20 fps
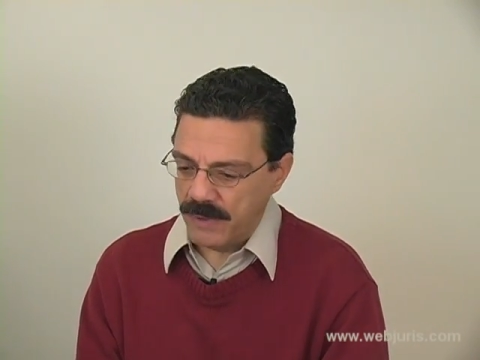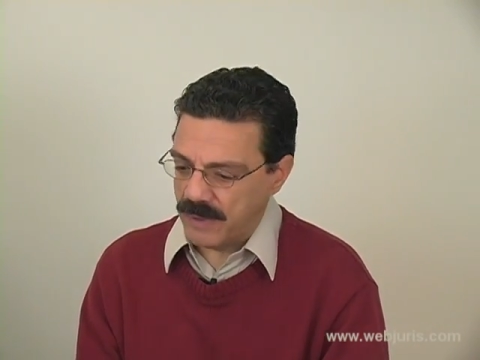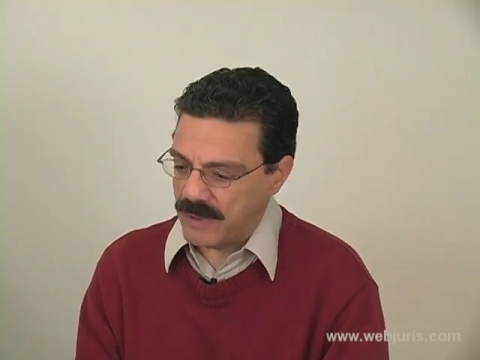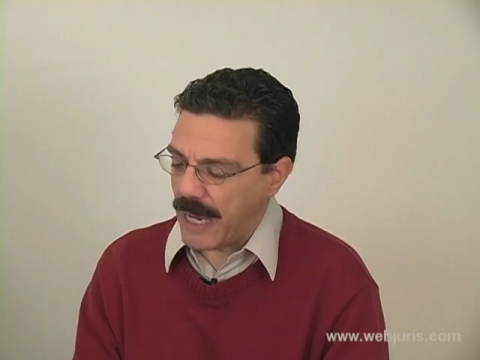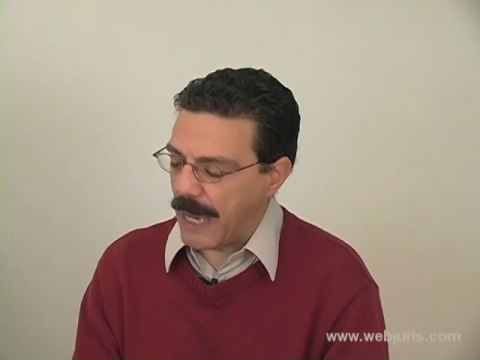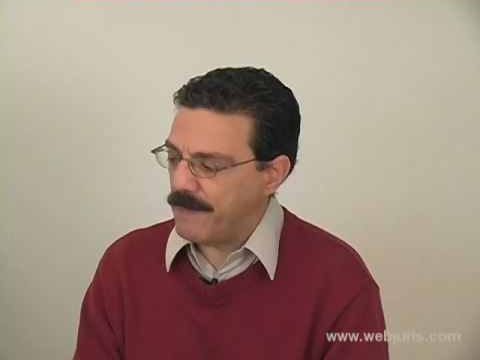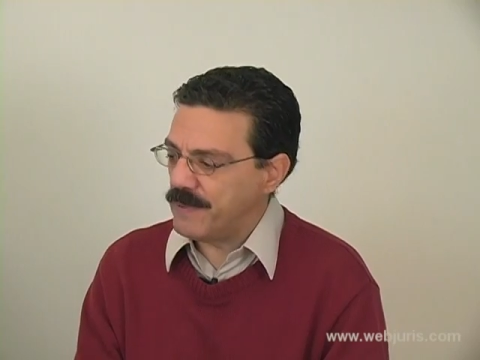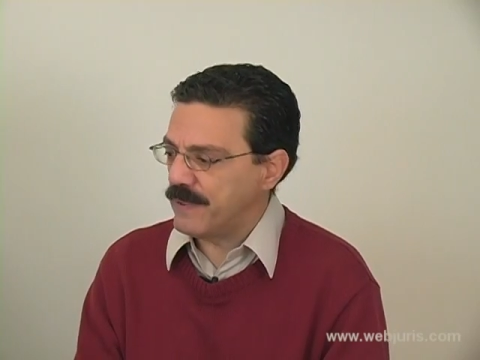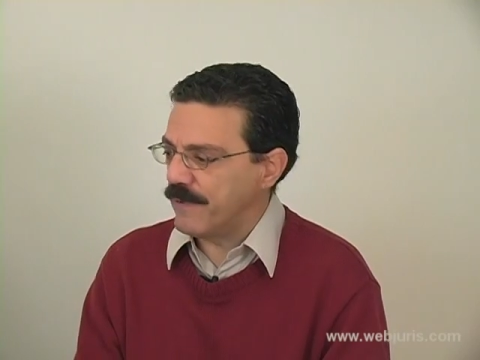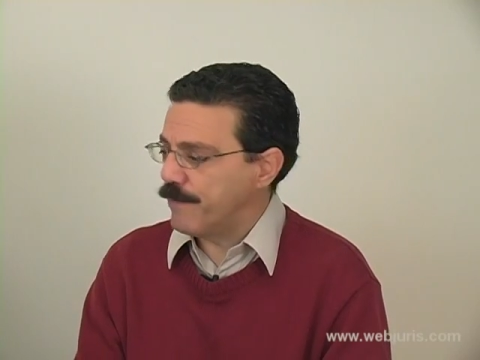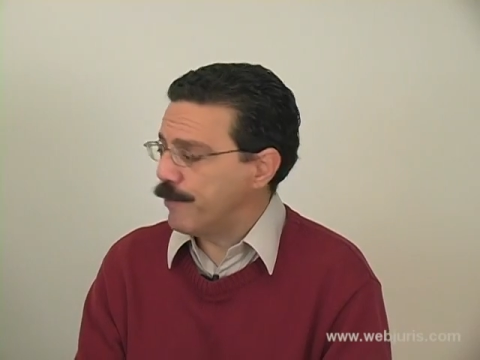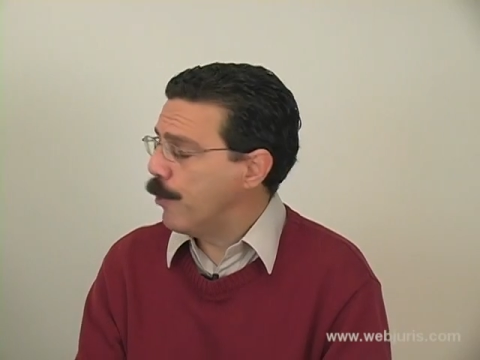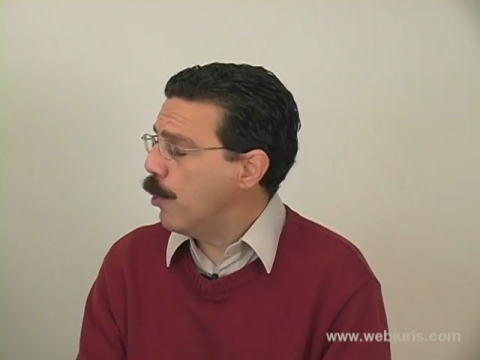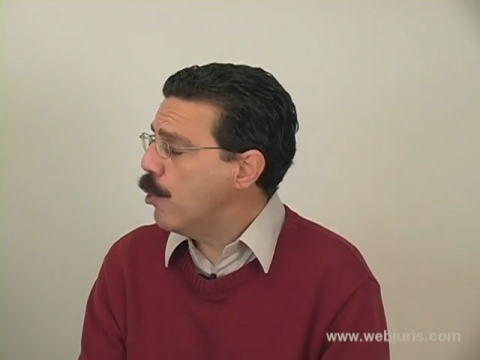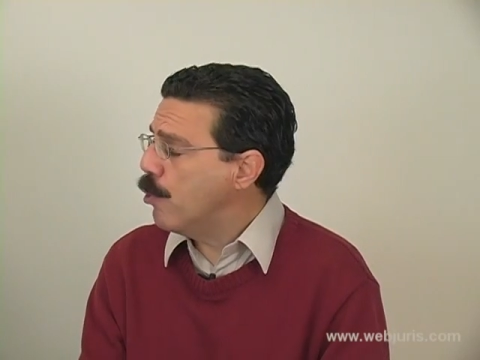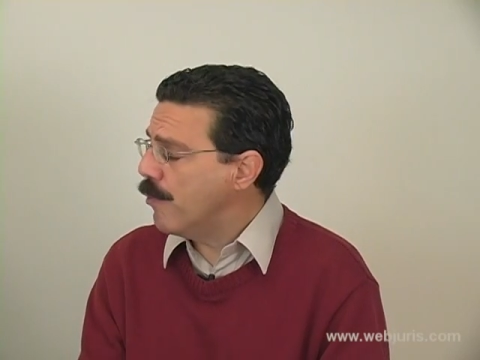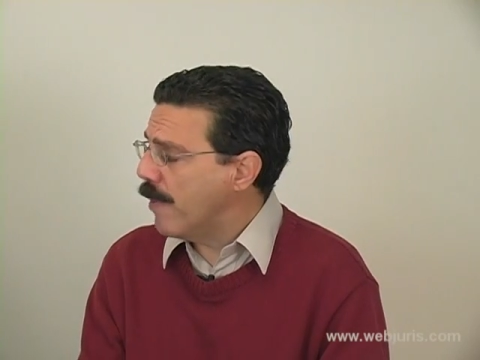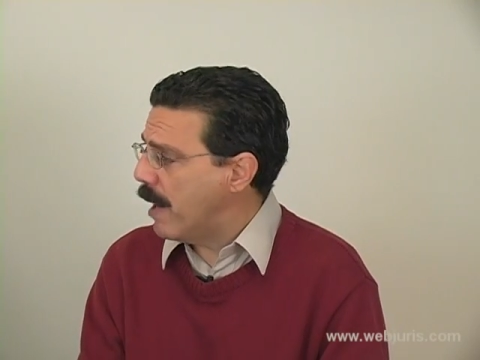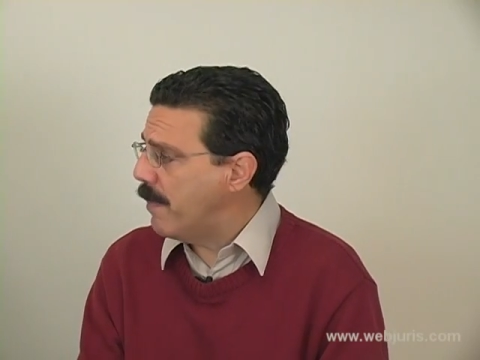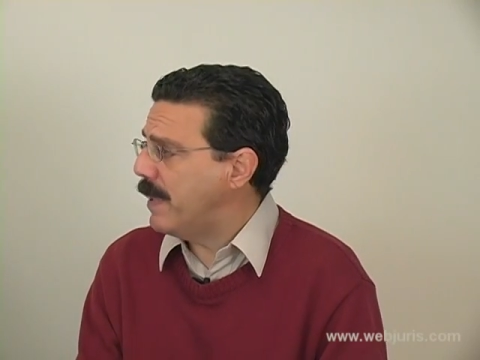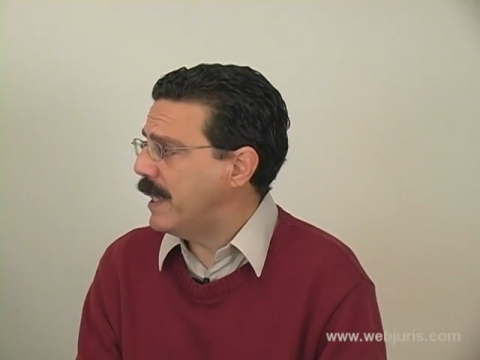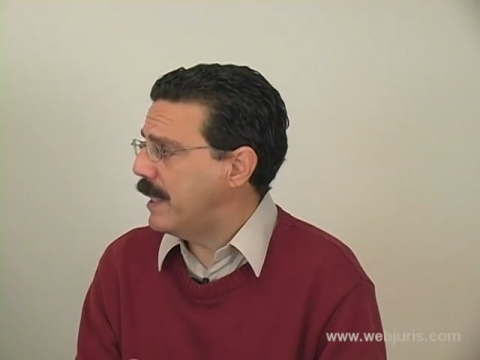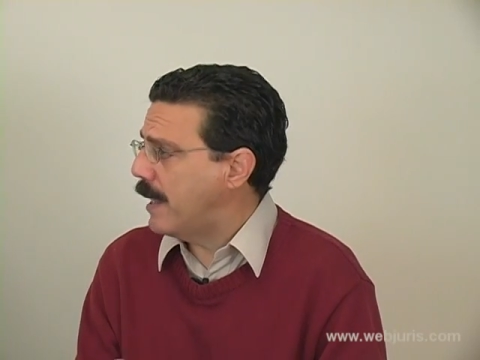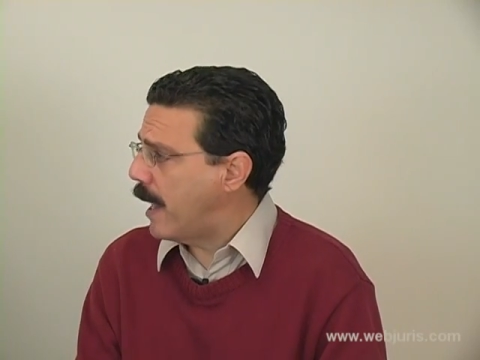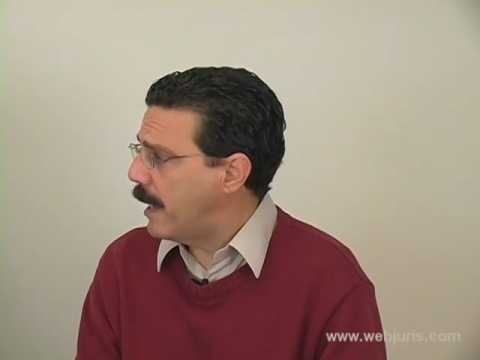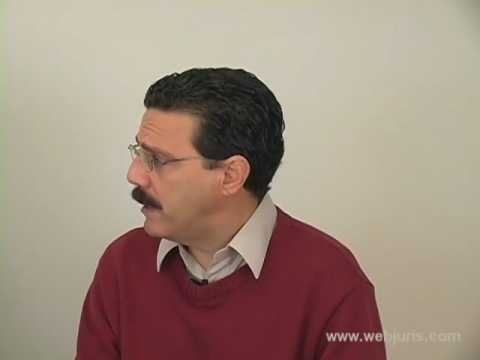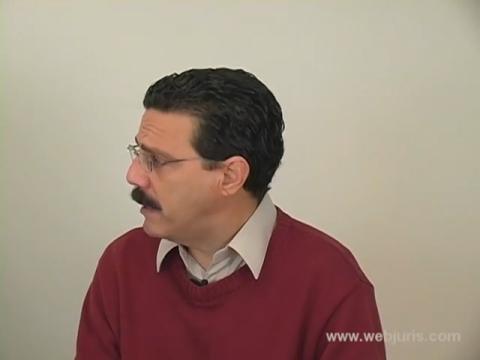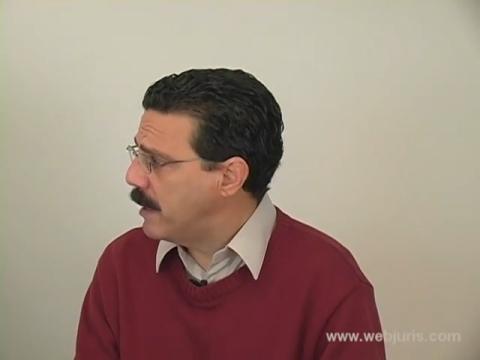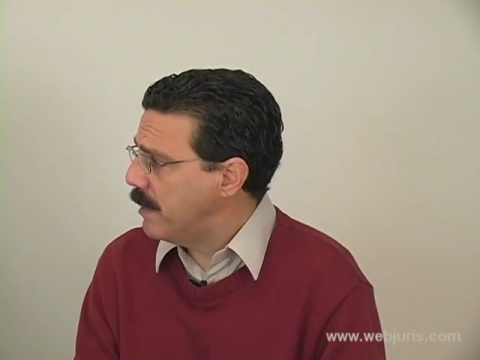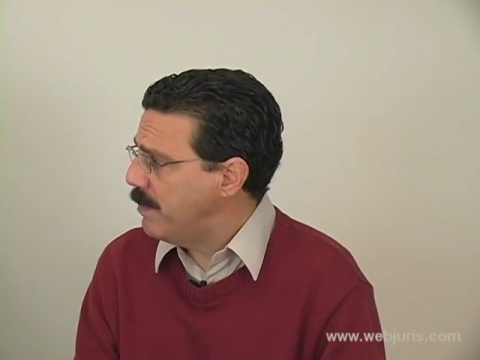types of programming
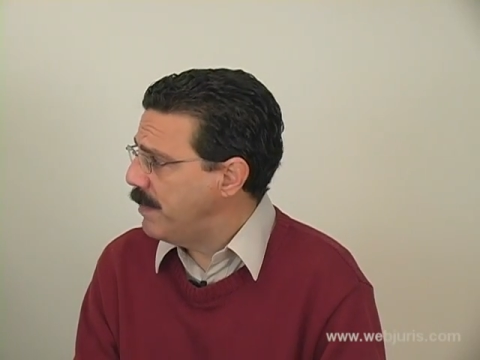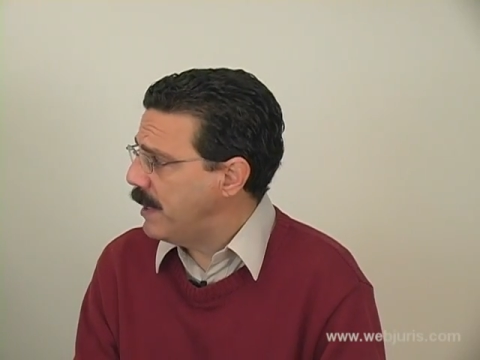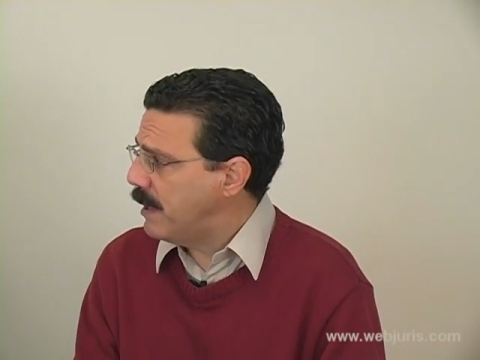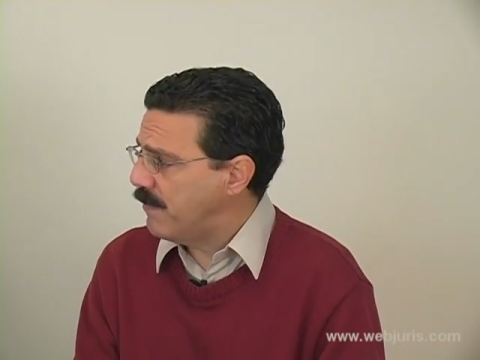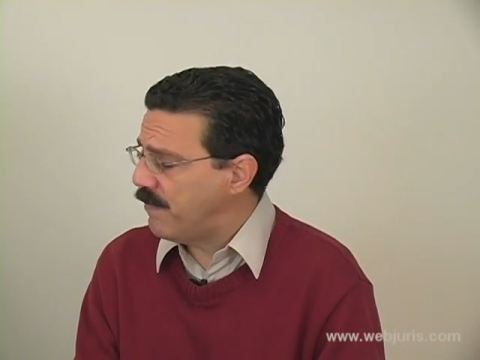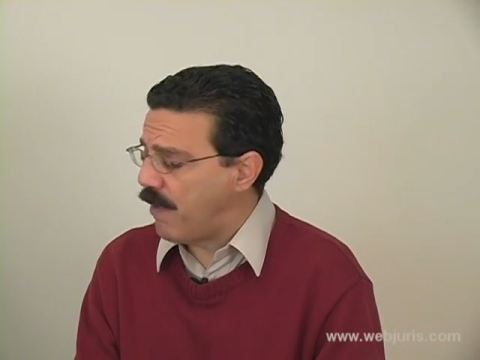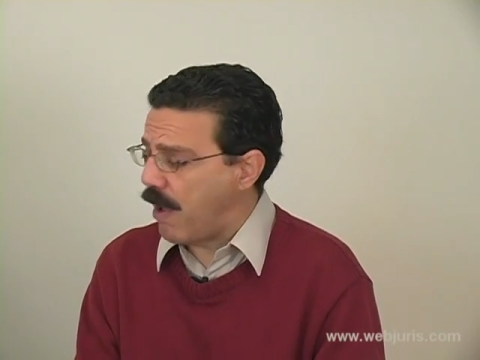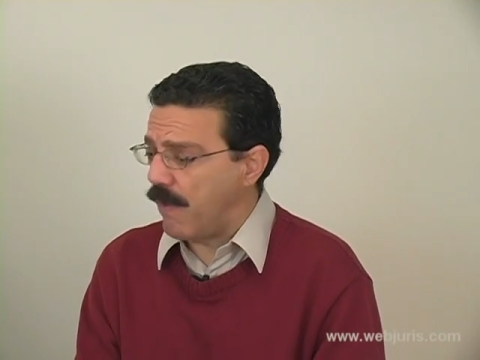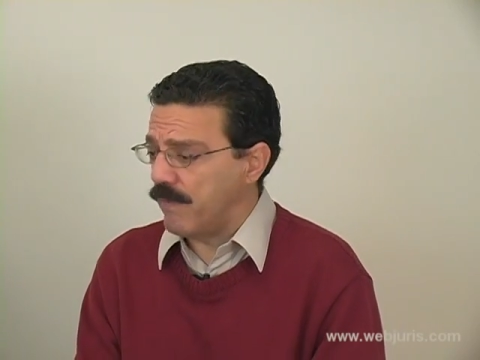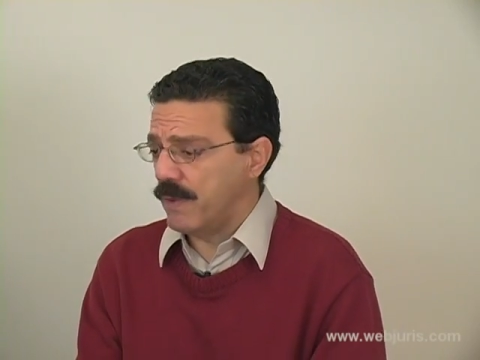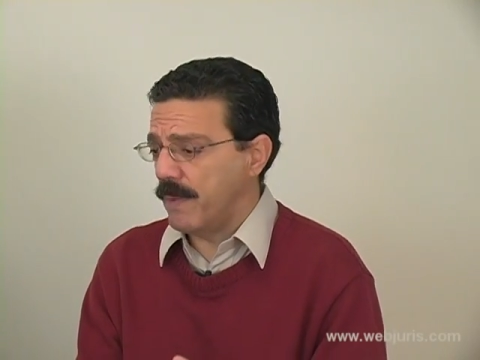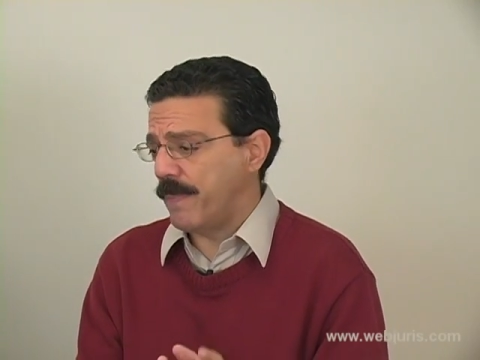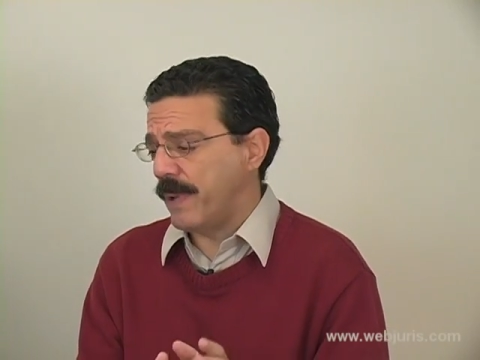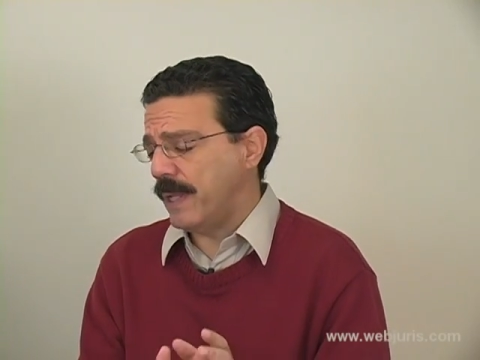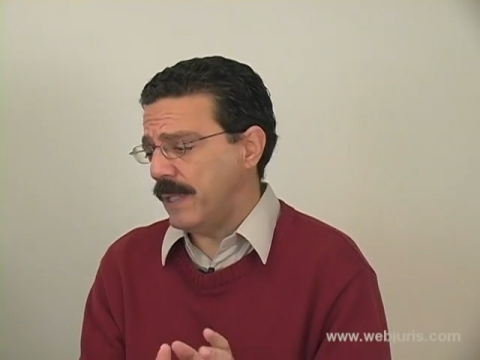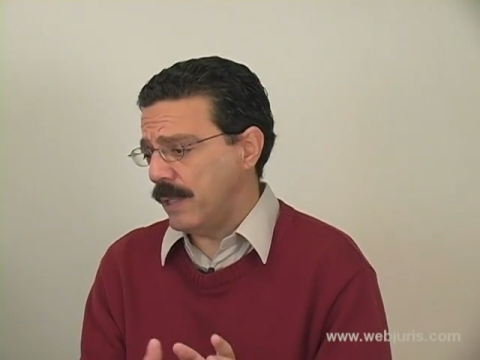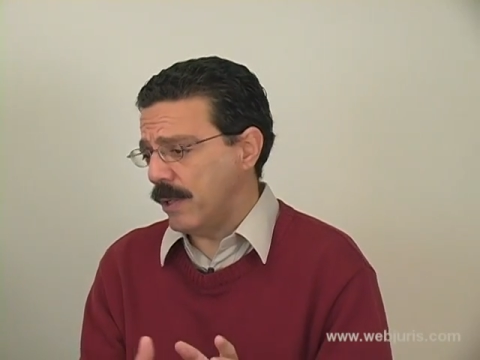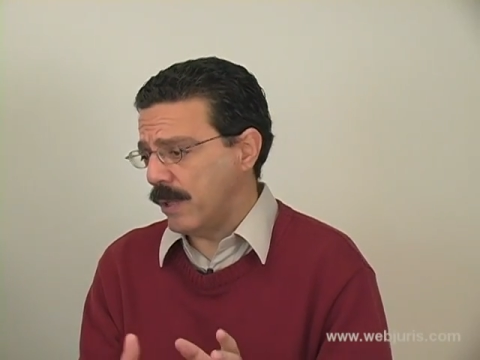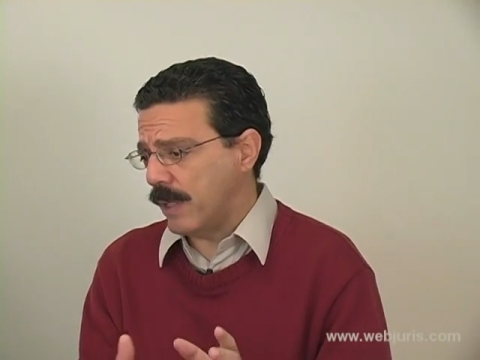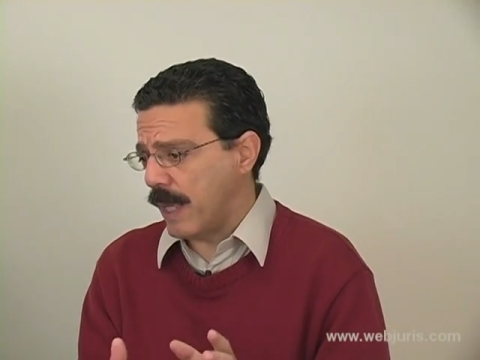that can be involved depending